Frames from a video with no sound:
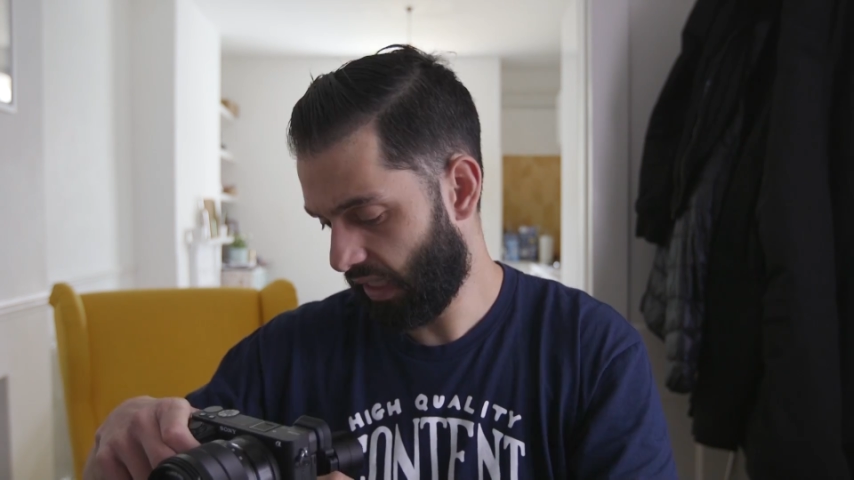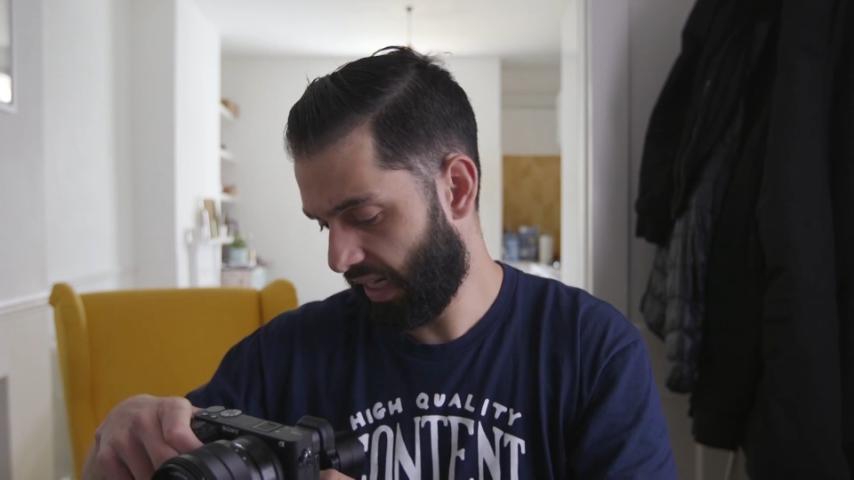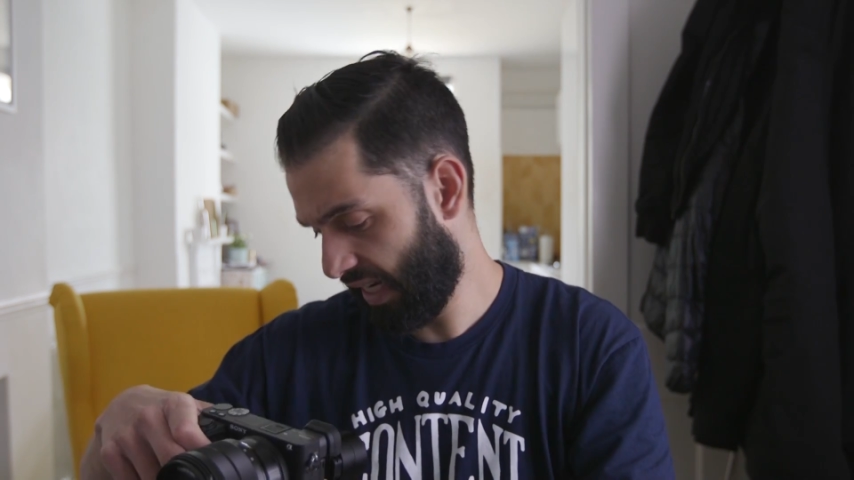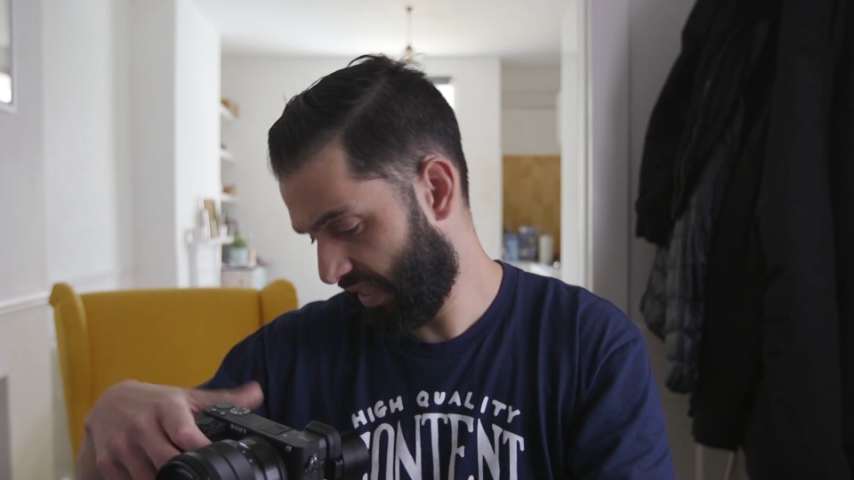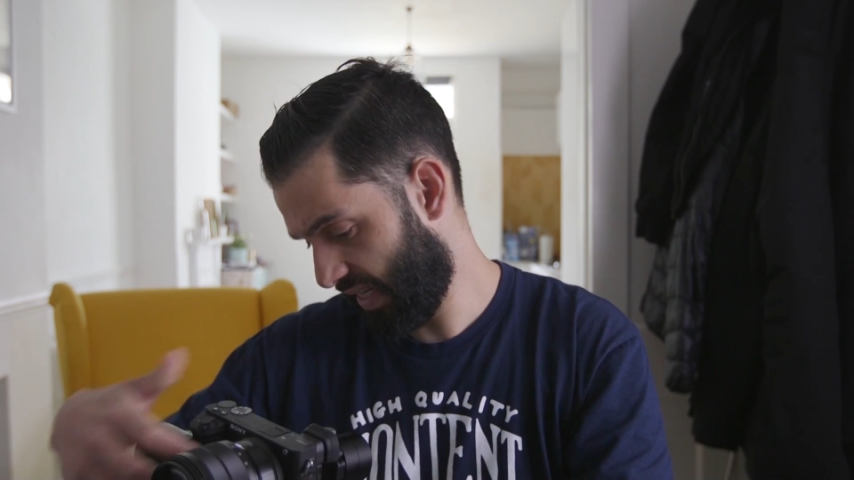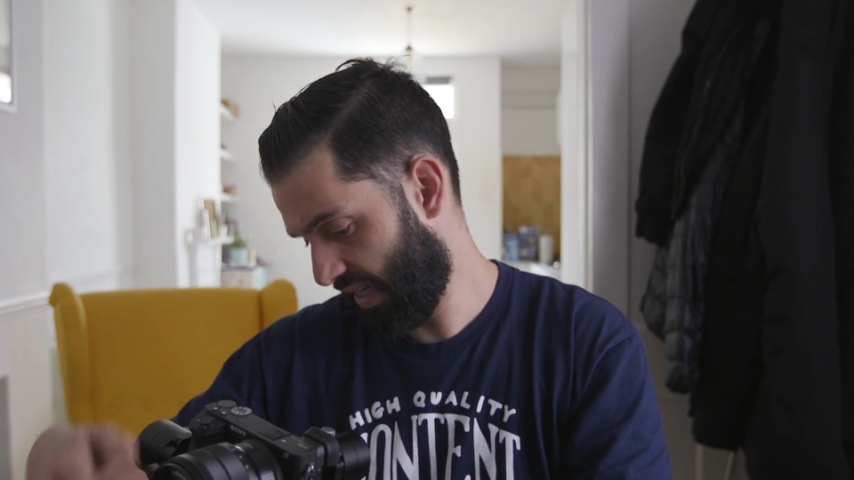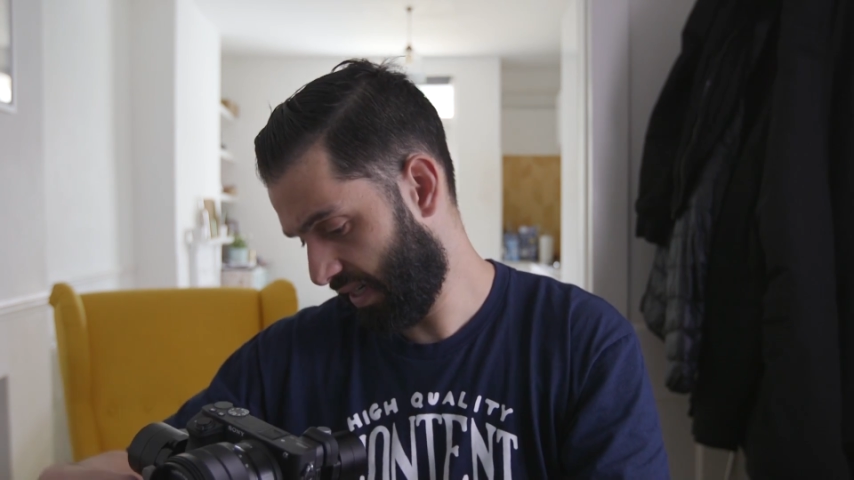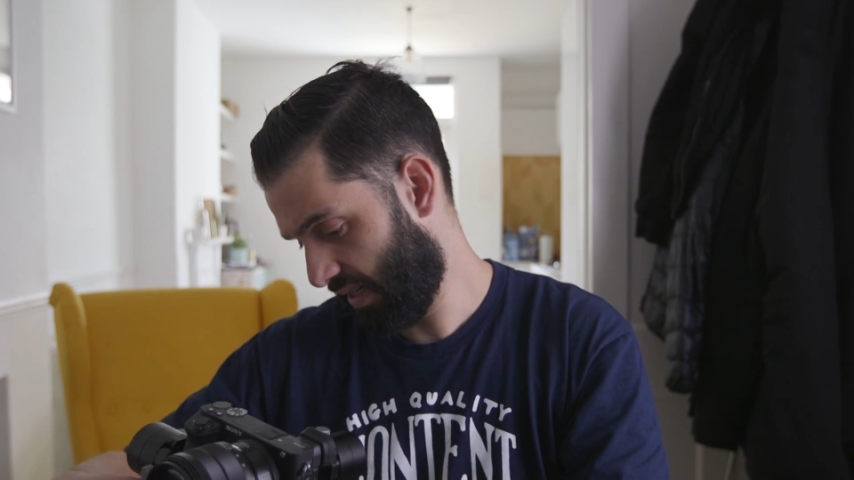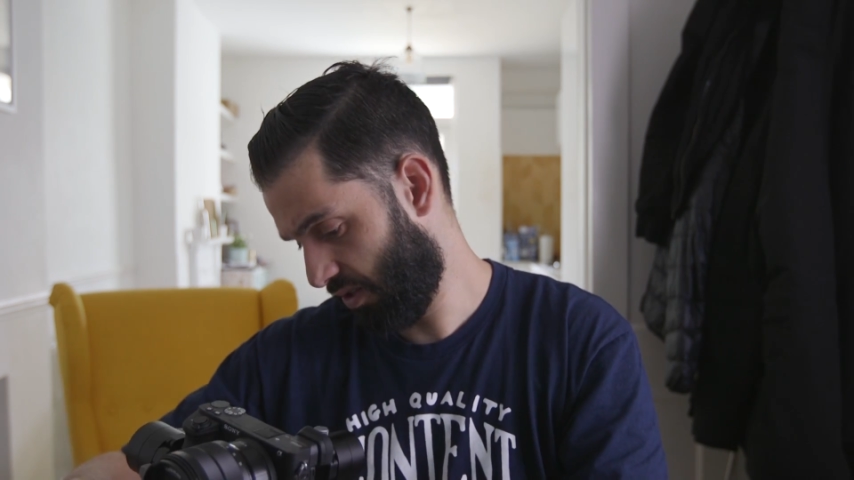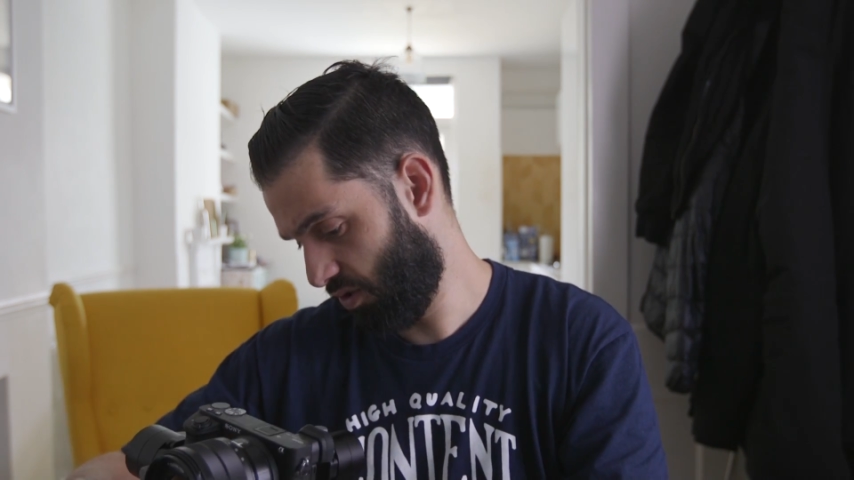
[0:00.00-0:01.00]
and I
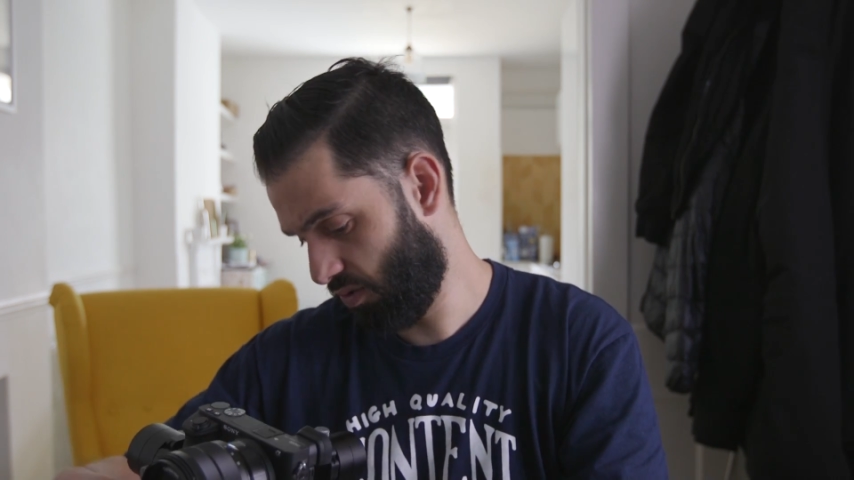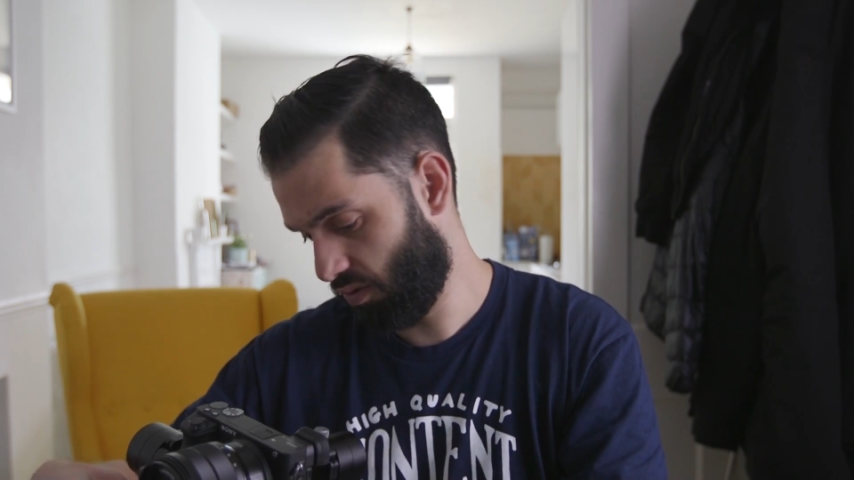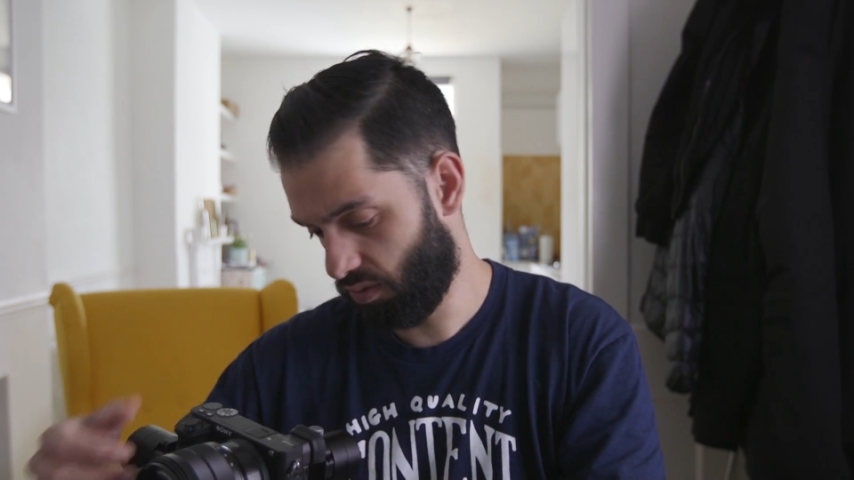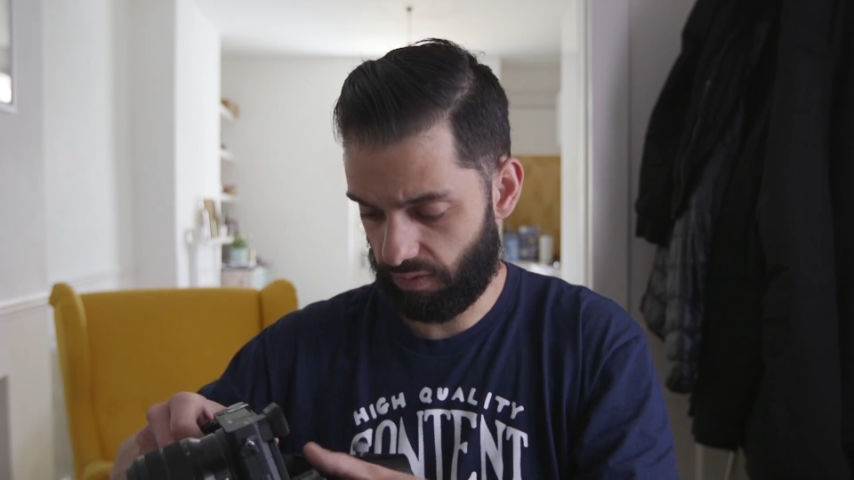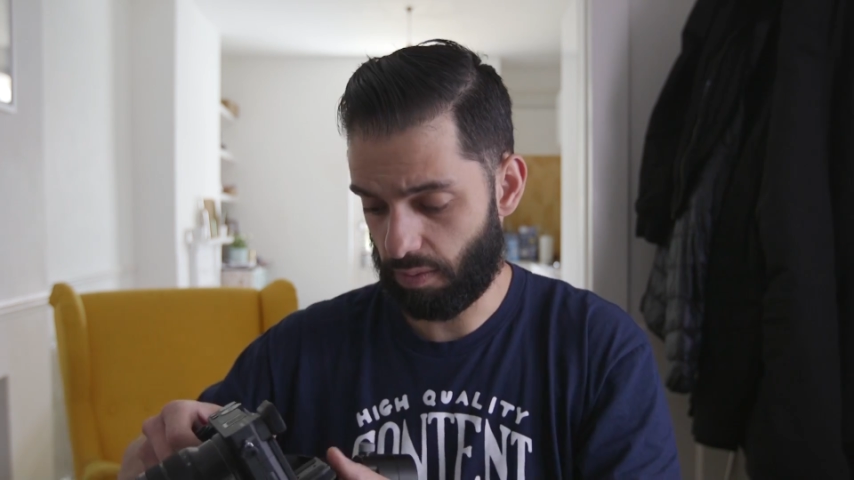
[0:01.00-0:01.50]
think you